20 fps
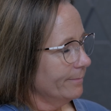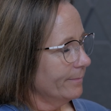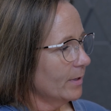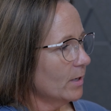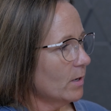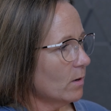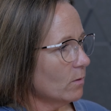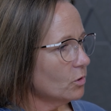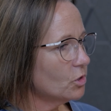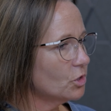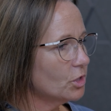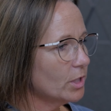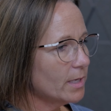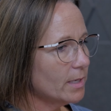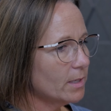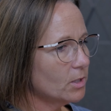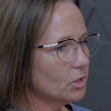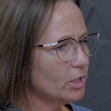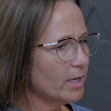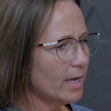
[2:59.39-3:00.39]
You know,
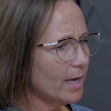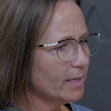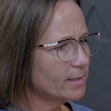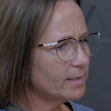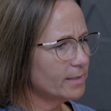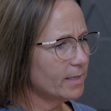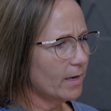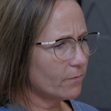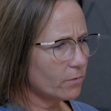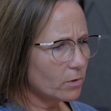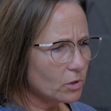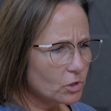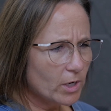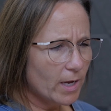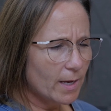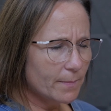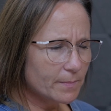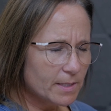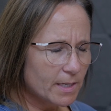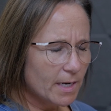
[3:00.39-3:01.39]
she had several
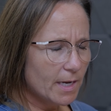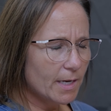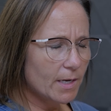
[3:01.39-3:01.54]
jobs that